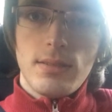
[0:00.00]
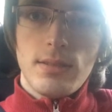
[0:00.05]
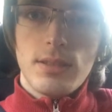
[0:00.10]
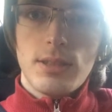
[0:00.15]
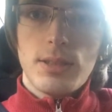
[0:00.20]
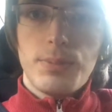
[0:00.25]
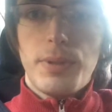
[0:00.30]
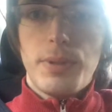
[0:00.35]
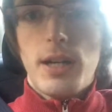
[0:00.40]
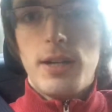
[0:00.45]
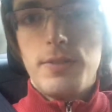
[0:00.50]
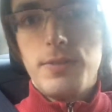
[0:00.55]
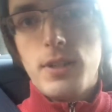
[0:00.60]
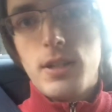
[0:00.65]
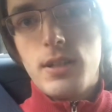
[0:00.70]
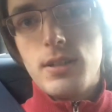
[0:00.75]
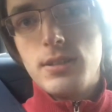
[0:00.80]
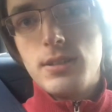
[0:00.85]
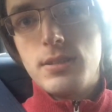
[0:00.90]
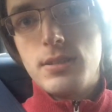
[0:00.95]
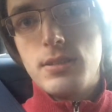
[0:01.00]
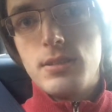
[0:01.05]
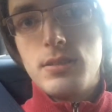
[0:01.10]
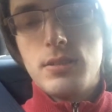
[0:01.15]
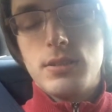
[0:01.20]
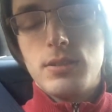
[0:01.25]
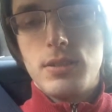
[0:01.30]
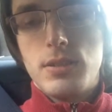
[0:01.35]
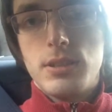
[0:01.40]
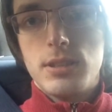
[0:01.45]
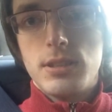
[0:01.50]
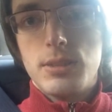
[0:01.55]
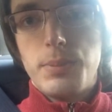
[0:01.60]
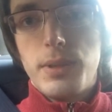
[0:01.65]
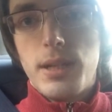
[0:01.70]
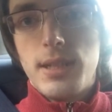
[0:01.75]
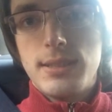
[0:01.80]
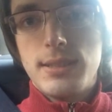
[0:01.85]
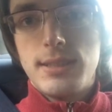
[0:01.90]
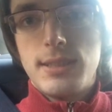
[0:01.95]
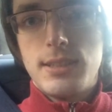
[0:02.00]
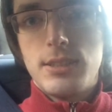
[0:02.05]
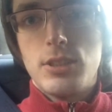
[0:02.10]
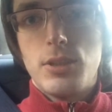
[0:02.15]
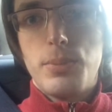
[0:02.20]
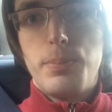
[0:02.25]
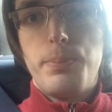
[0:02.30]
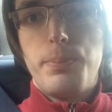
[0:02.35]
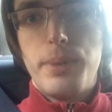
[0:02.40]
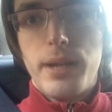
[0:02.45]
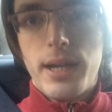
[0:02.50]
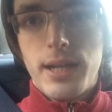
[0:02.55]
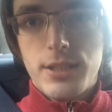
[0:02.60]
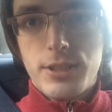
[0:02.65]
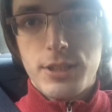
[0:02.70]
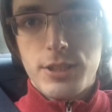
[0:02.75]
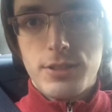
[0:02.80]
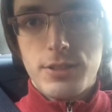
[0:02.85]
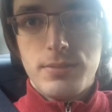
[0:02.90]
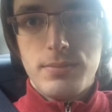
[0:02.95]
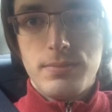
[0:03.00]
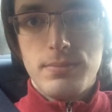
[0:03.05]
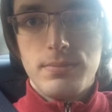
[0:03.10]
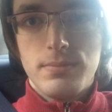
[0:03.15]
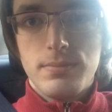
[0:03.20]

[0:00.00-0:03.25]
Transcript: Spa vlog, sorry, spa scenes are better.